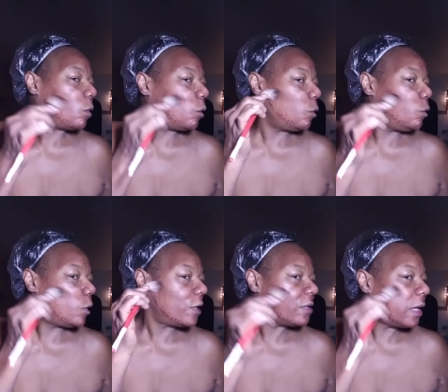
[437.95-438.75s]

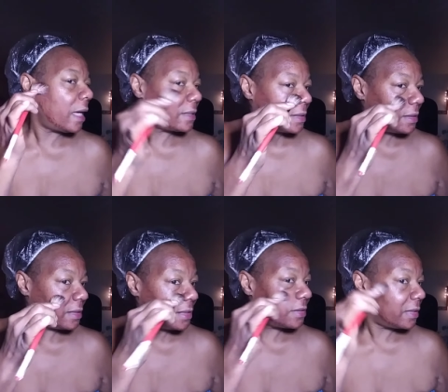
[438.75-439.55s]
losing its
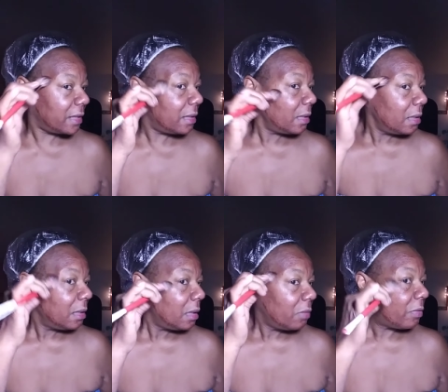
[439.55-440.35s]
elasticity
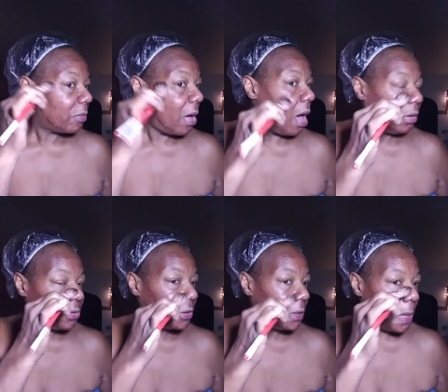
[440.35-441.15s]
from
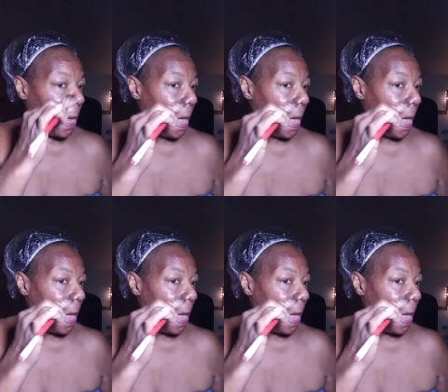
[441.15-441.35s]
collagen,